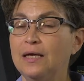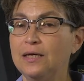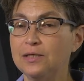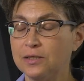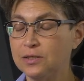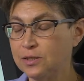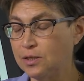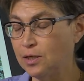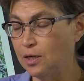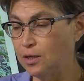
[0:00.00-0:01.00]
is
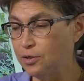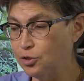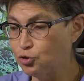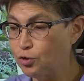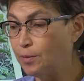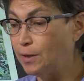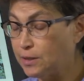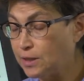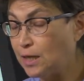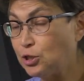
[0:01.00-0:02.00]
uh, the tri
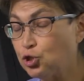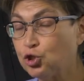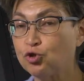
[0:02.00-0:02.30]
is a